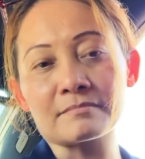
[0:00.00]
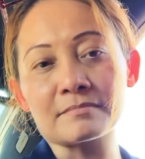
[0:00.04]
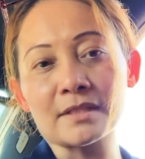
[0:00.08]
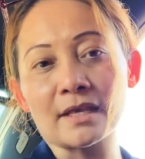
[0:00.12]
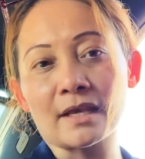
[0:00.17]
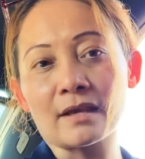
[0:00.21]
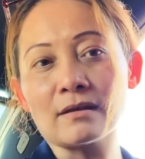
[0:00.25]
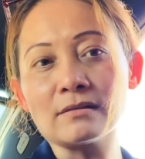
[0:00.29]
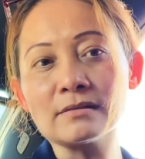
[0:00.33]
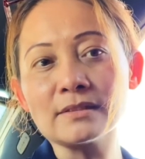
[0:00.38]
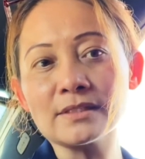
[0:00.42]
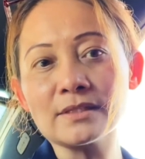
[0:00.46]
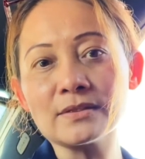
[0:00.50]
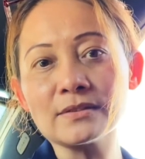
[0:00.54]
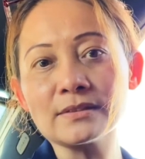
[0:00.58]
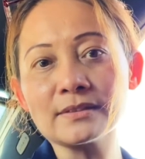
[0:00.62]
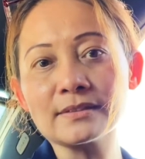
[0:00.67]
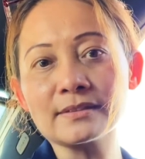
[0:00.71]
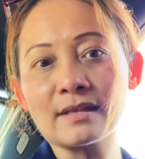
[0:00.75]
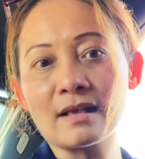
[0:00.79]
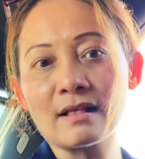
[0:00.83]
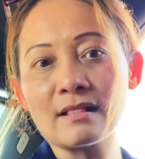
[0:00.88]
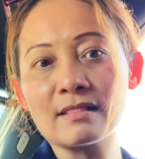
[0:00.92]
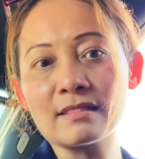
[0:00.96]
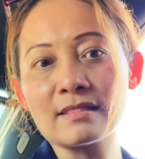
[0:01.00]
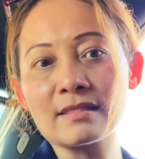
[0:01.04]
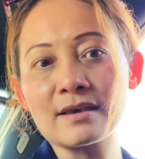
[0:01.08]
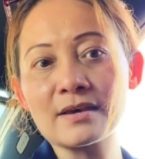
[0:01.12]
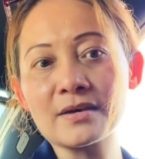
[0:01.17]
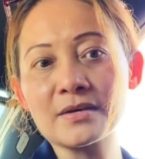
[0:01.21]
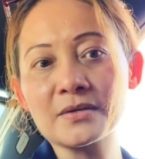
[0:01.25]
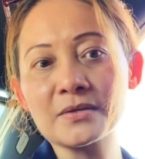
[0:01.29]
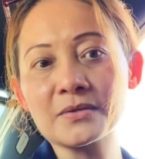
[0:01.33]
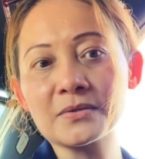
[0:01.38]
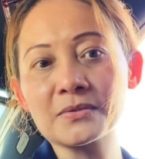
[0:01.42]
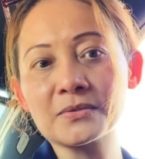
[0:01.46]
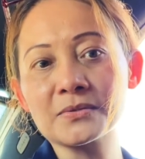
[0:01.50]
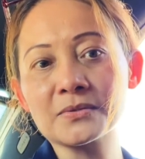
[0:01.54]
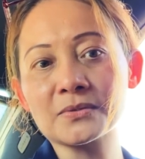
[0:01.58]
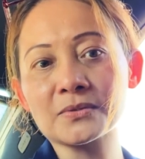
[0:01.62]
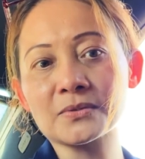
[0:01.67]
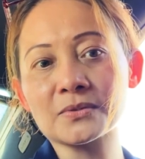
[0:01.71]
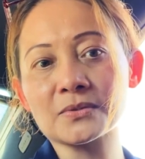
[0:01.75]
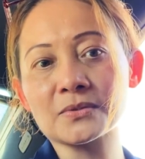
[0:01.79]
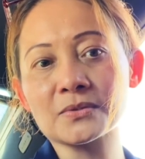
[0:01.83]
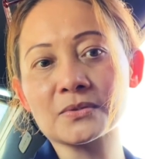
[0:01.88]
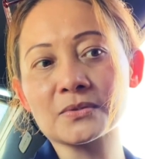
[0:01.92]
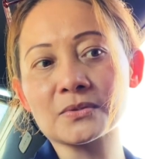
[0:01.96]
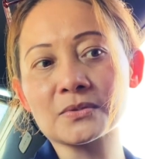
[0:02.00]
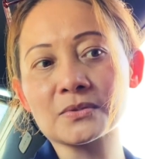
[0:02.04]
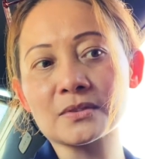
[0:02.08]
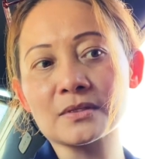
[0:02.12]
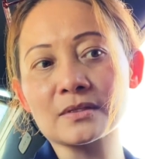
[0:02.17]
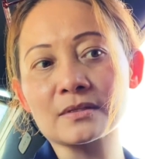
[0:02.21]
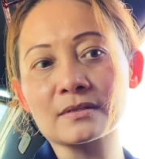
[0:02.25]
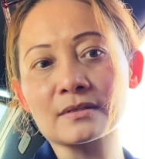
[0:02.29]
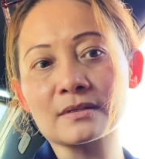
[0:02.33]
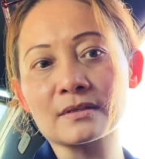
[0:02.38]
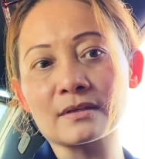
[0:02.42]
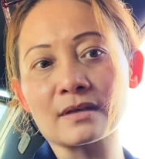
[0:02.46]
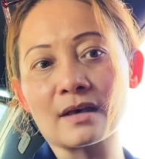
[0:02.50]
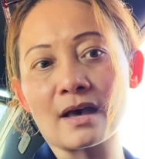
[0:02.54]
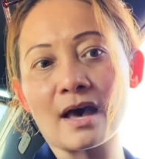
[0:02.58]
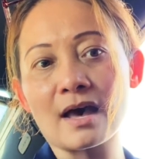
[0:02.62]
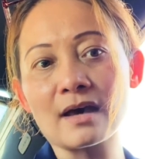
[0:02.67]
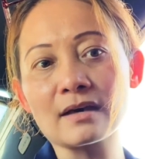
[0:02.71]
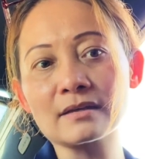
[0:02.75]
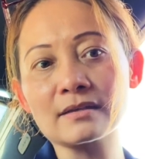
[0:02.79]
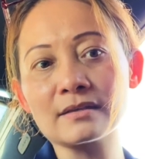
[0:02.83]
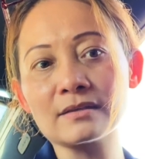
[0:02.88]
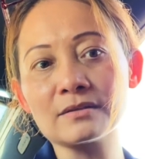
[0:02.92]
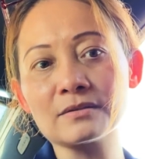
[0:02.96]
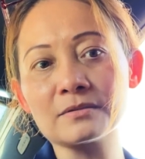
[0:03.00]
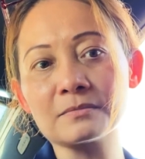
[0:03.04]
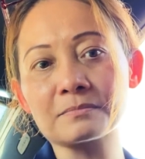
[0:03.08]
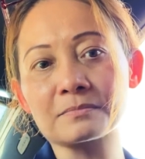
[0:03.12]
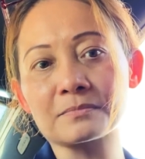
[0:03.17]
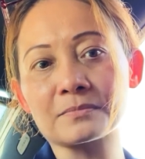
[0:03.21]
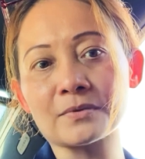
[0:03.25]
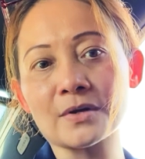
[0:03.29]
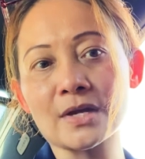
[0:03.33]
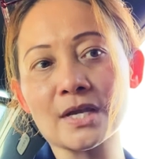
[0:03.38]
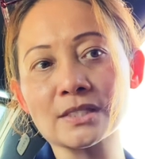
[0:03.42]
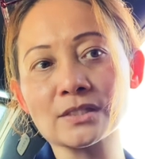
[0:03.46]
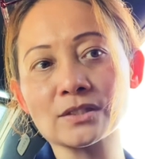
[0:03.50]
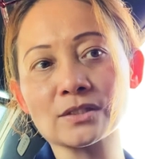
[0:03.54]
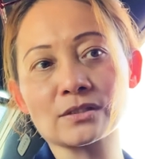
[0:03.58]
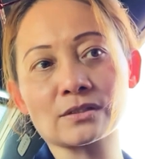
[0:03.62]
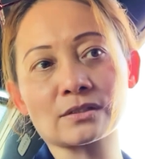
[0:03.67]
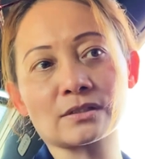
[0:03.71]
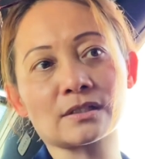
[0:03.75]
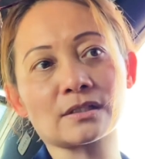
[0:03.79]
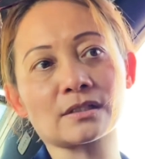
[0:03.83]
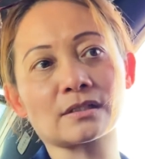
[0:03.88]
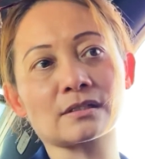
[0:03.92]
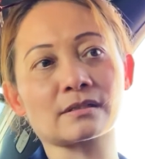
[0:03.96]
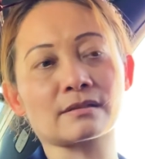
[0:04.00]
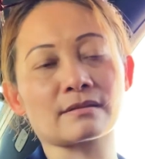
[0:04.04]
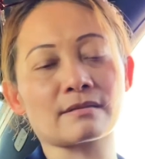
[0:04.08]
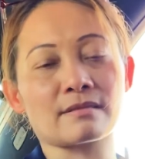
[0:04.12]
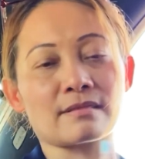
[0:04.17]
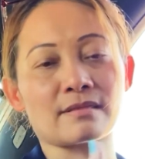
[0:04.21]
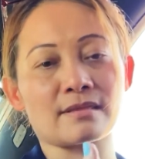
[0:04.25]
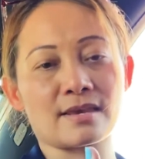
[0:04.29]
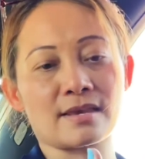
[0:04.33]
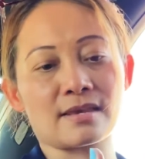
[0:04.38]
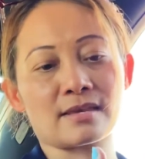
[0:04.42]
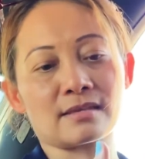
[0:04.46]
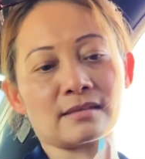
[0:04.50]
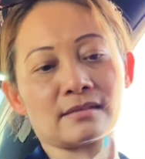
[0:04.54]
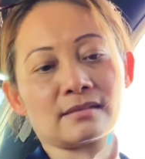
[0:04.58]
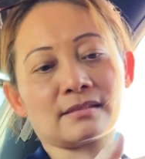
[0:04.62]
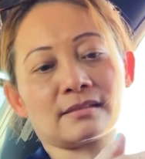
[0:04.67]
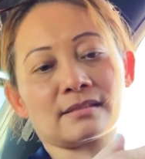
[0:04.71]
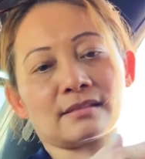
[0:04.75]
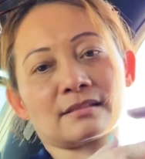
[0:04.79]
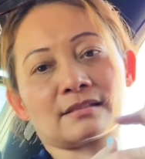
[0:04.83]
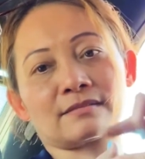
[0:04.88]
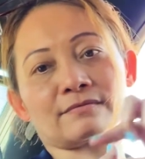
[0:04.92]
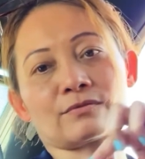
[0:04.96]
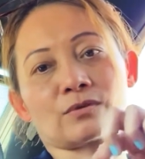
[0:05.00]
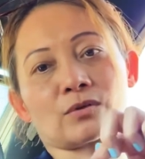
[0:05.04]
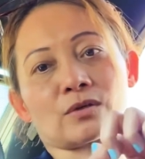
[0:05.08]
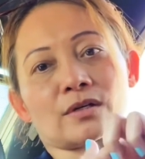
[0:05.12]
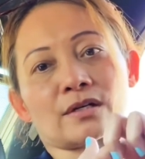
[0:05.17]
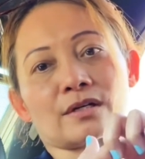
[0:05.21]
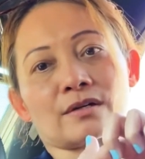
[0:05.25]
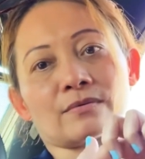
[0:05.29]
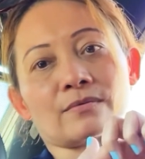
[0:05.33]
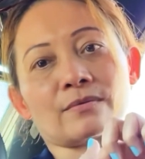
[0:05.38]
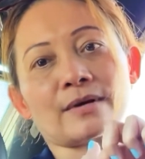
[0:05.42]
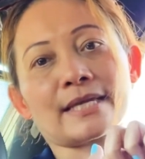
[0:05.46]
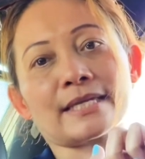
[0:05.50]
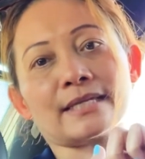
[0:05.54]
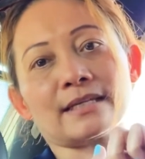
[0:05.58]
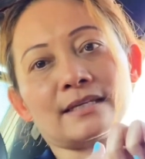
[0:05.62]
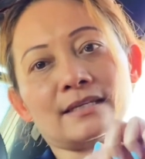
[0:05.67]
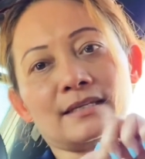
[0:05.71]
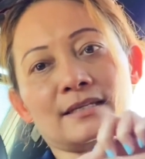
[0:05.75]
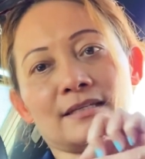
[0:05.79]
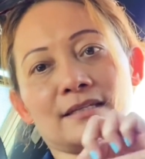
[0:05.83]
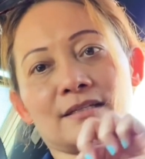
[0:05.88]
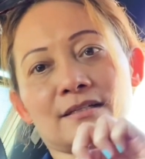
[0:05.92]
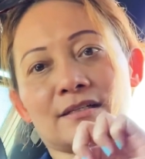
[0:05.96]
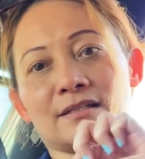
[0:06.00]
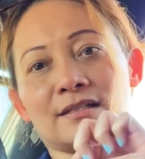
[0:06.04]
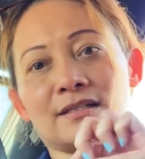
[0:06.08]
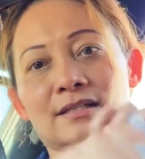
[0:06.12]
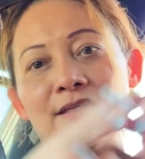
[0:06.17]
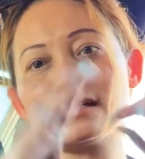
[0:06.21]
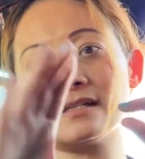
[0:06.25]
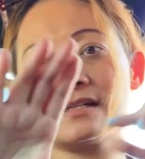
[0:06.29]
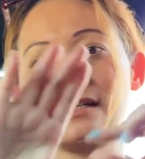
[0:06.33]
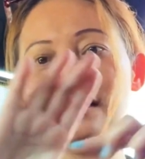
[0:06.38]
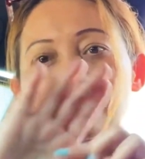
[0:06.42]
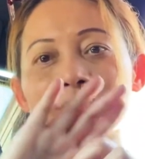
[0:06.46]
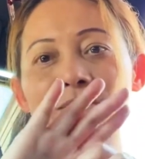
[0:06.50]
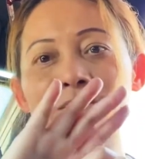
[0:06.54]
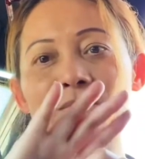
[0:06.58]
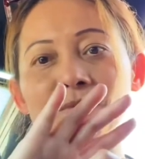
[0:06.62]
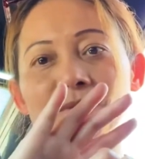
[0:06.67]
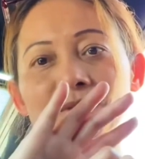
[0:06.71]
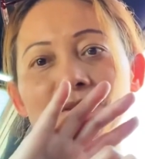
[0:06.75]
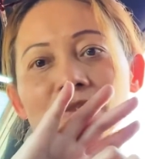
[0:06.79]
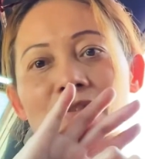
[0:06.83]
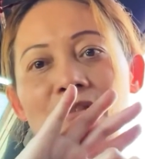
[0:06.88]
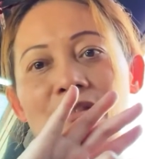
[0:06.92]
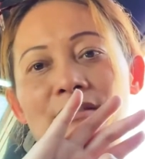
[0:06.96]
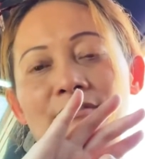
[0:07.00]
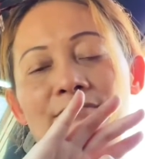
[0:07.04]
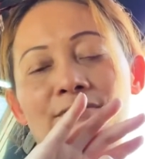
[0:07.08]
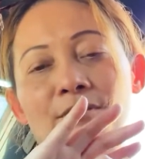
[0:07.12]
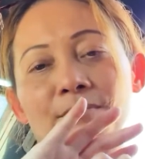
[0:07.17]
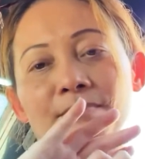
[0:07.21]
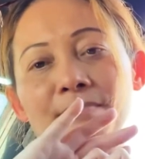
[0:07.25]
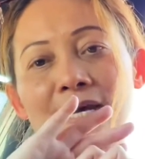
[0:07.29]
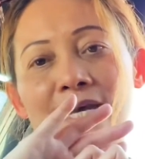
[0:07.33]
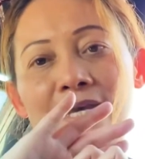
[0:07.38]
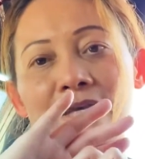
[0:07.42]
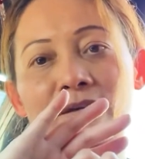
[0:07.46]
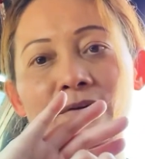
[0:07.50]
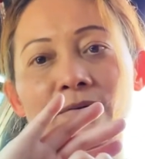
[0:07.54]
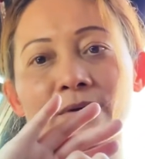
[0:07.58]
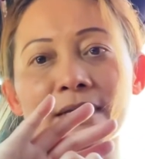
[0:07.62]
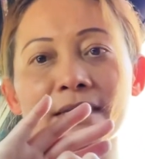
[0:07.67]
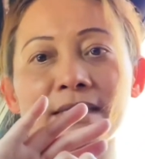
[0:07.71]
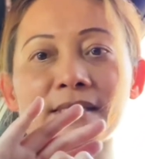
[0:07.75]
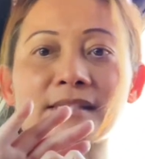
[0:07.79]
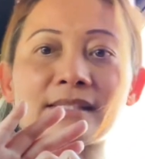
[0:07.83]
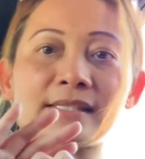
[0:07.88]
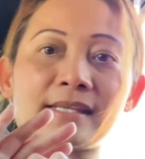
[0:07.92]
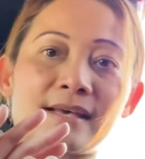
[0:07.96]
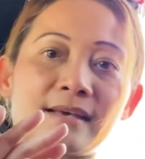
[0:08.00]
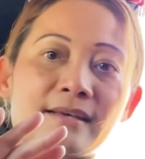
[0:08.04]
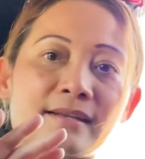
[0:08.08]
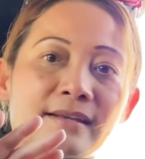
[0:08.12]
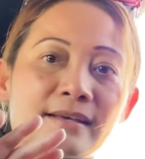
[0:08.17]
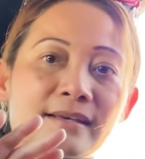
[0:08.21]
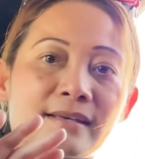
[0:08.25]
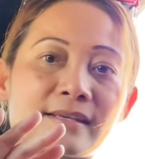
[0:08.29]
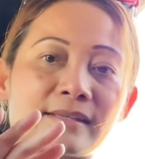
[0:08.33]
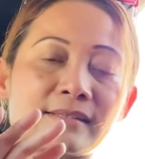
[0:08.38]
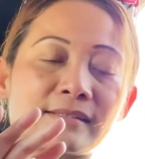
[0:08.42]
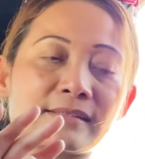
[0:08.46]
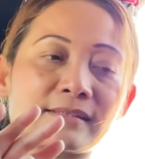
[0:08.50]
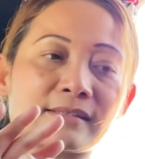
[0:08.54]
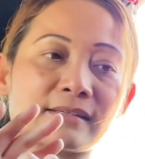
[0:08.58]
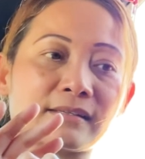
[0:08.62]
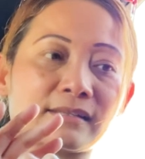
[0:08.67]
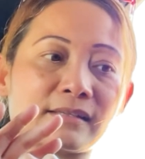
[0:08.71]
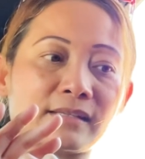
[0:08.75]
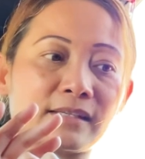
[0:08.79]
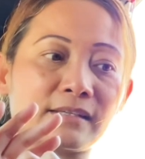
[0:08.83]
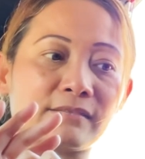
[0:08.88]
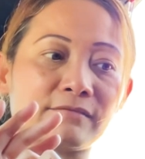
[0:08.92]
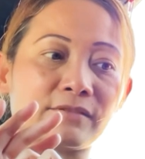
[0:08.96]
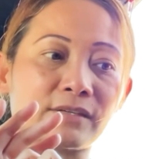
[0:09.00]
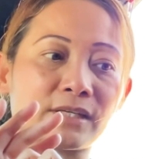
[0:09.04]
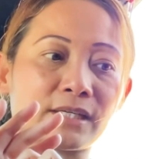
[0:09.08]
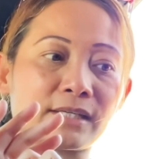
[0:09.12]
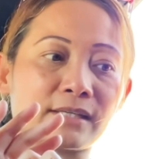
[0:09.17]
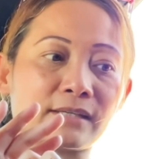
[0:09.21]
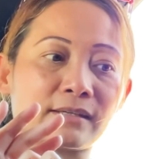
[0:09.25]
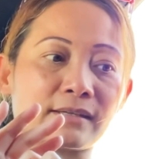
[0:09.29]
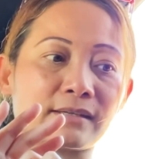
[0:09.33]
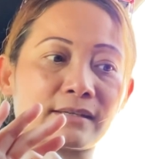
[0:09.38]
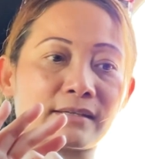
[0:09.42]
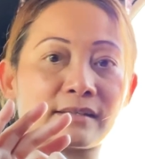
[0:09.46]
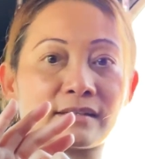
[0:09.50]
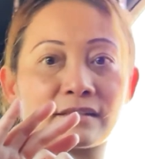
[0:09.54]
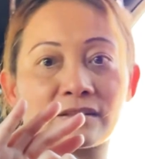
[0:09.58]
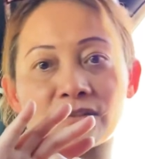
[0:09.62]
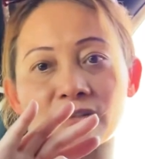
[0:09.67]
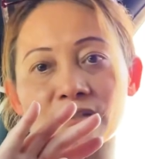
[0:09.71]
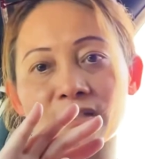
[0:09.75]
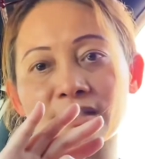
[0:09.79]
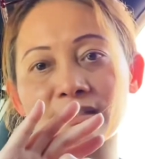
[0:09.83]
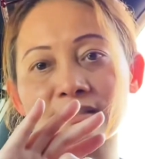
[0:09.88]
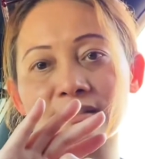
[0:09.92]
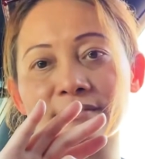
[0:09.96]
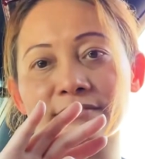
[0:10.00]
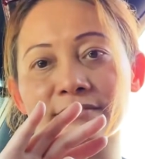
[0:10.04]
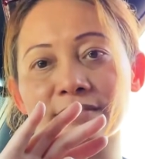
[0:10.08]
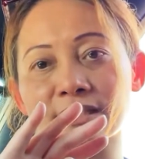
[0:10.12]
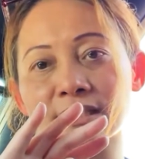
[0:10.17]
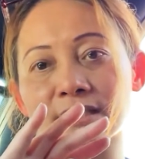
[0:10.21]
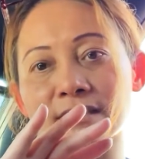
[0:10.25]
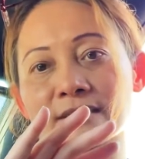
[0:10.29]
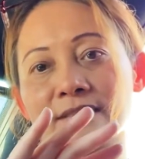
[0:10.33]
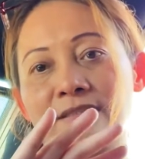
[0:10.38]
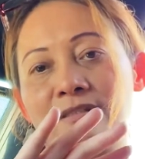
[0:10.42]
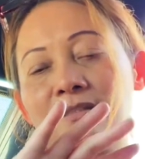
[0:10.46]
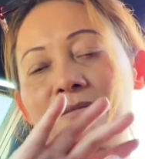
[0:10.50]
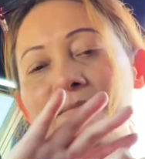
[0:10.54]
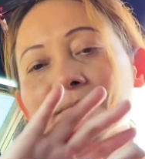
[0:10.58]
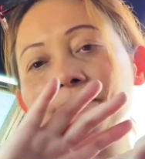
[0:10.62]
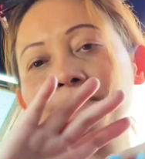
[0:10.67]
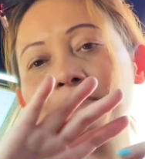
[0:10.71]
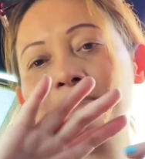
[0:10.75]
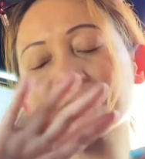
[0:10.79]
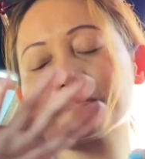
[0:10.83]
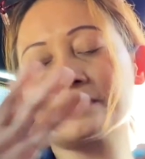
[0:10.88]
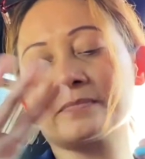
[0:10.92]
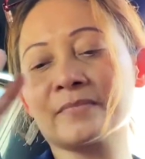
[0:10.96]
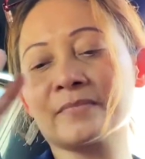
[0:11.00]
They also sell those acupressure things for right here, which is for migraines, headaches, and even digestive system.